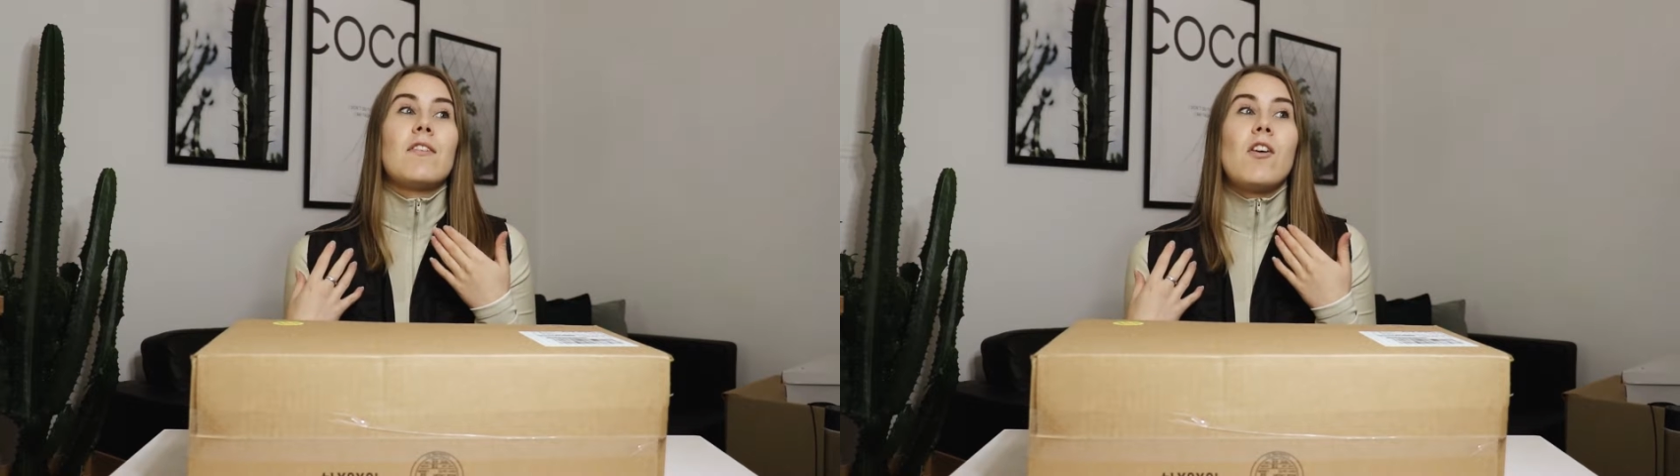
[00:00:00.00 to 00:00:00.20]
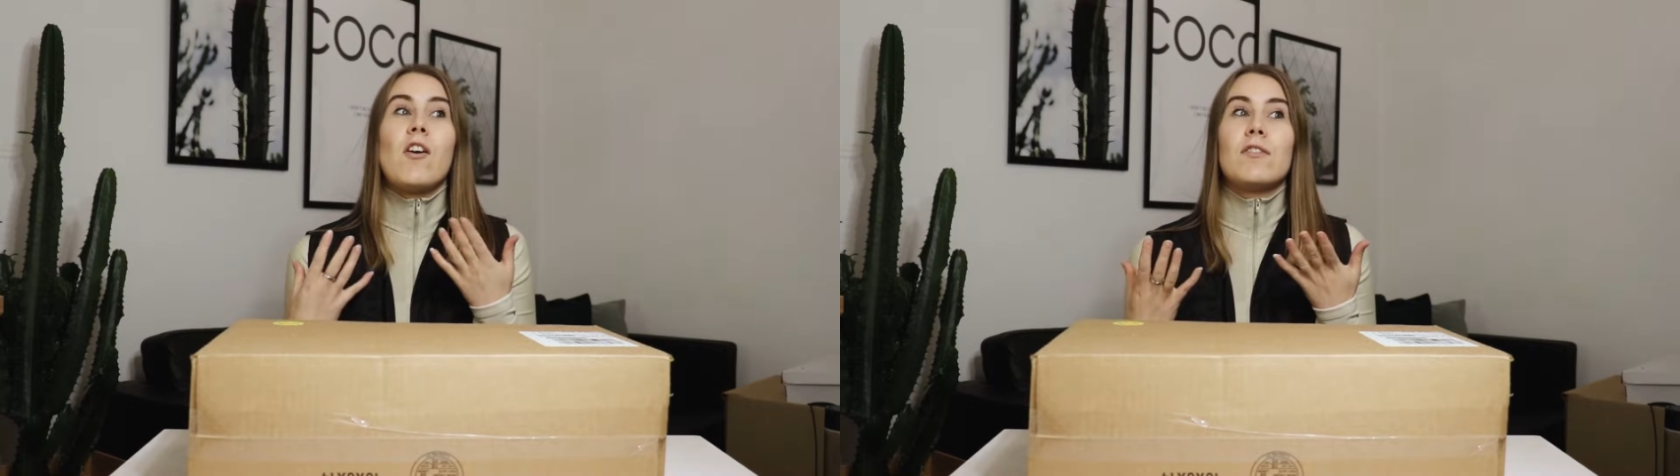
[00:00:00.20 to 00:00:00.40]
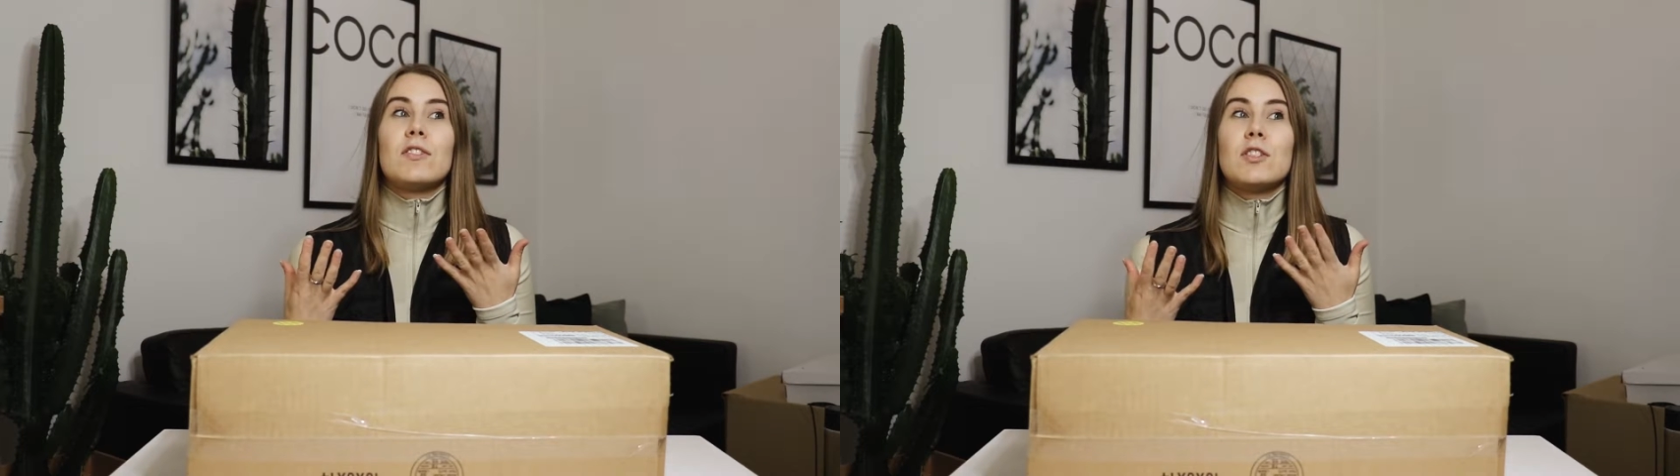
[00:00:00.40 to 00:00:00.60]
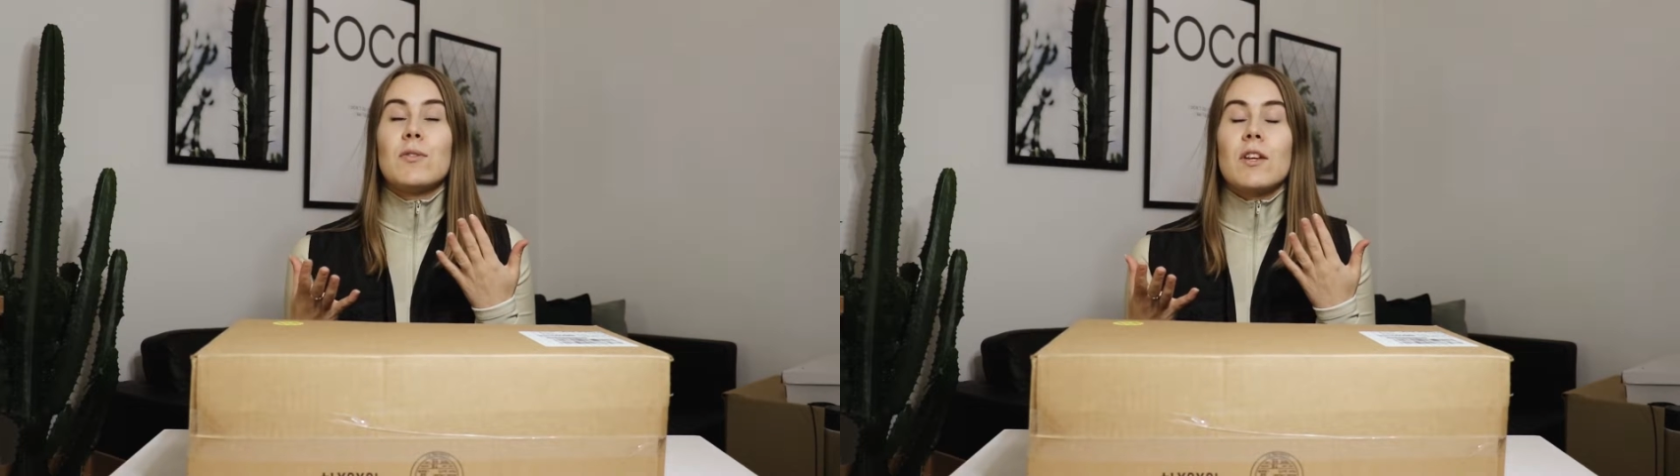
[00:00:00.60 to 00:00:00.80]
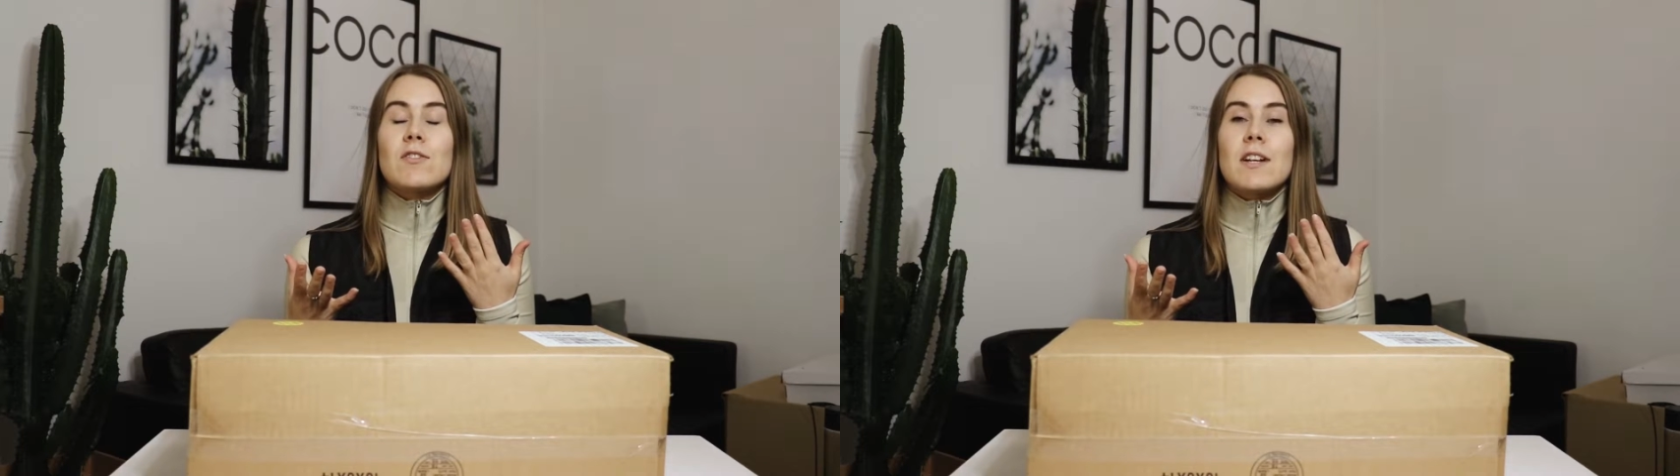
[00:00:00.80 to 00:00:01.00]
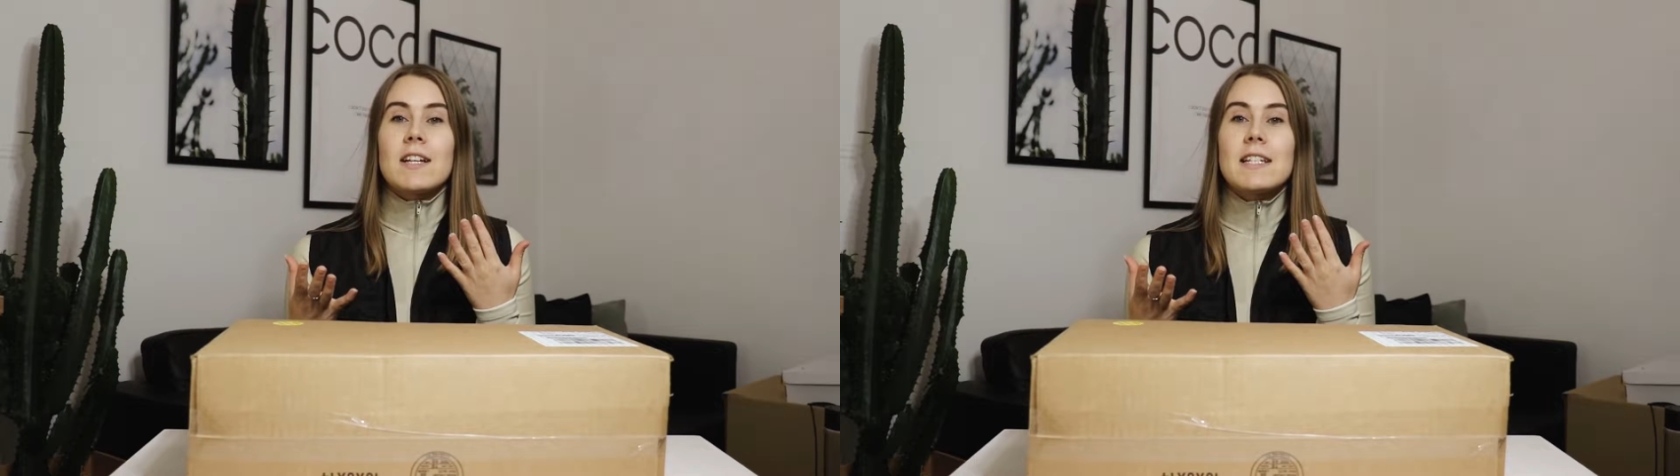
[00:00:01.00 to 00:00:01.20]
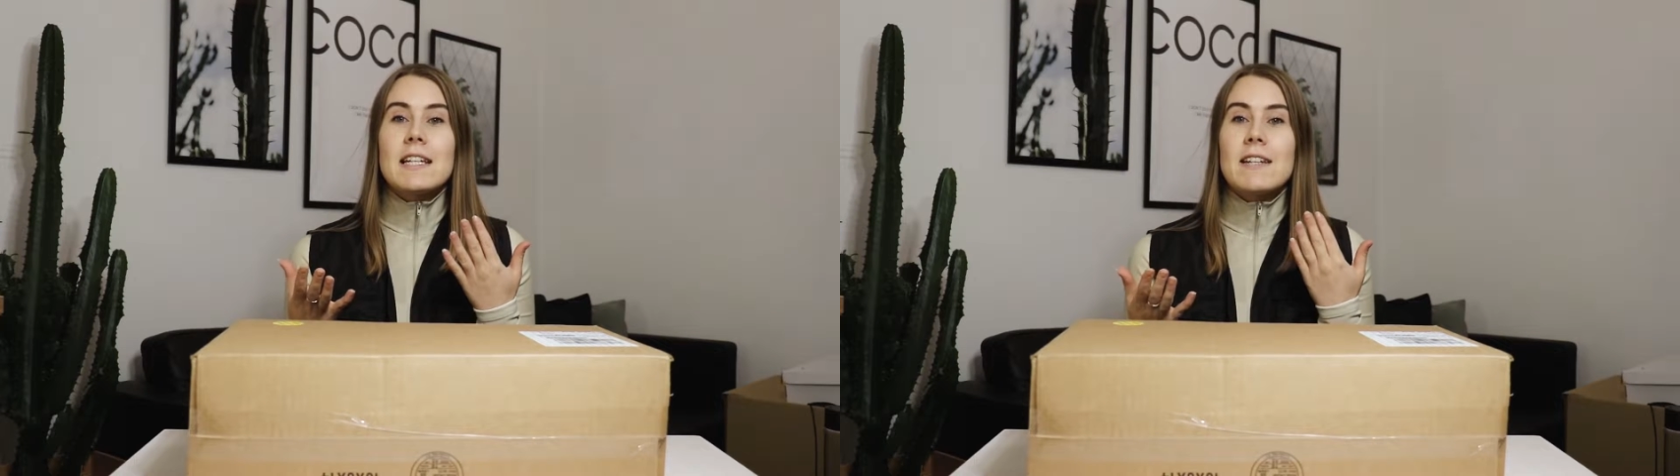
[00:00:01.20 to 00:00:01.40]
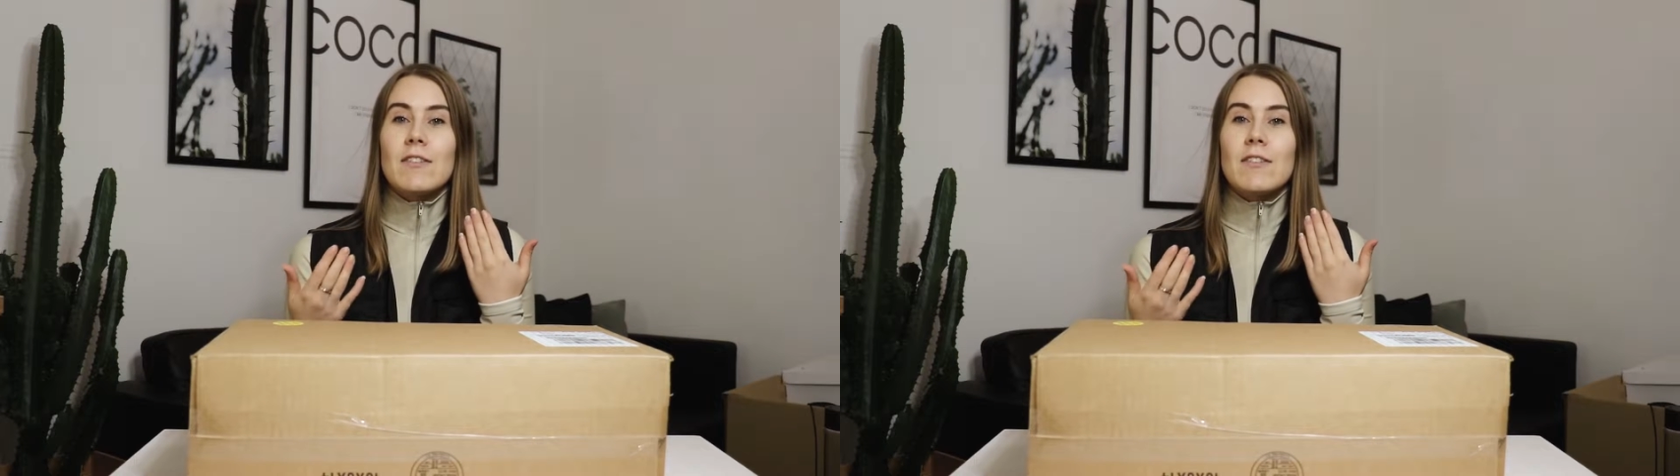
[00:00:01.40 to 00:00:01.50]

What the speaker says: of 2019,